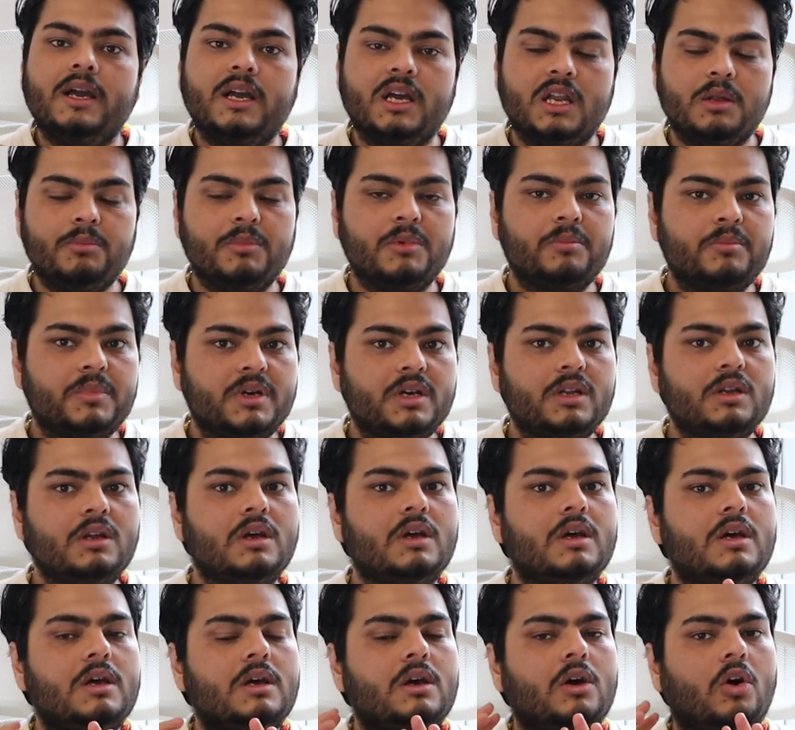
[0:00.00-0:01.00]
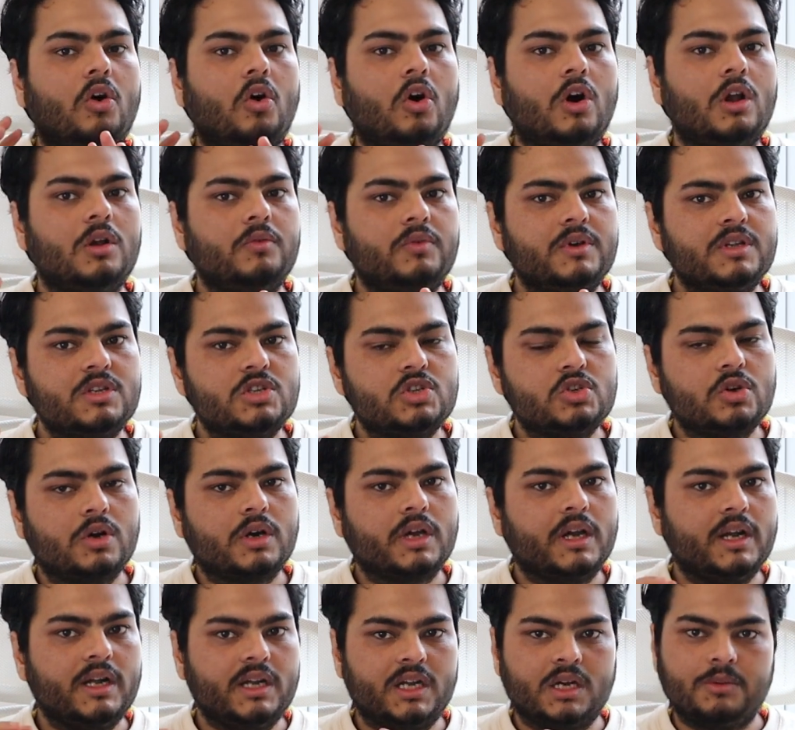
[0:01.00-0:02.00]
Remember, always
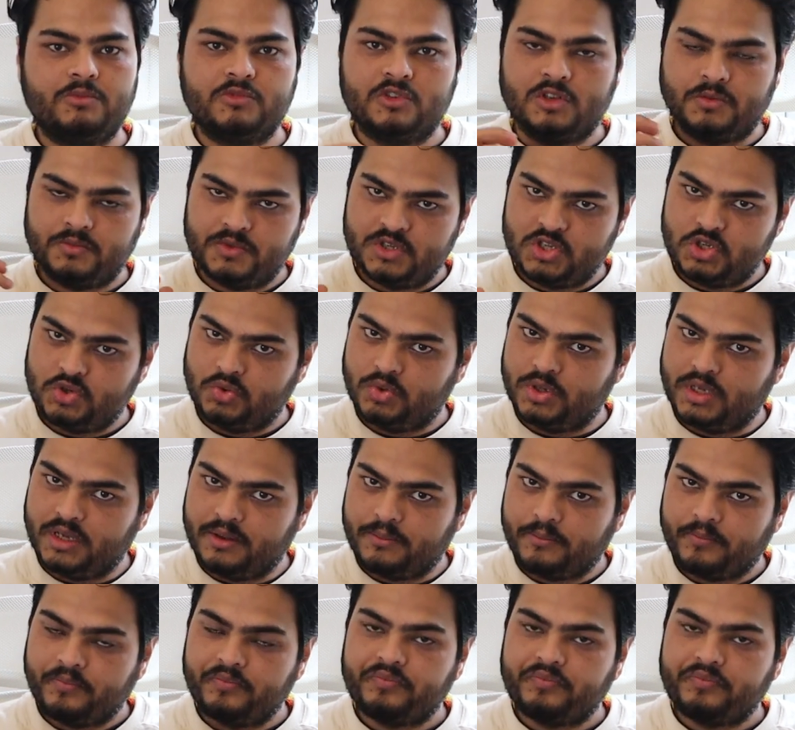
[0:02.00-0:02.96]
talk in terms of story.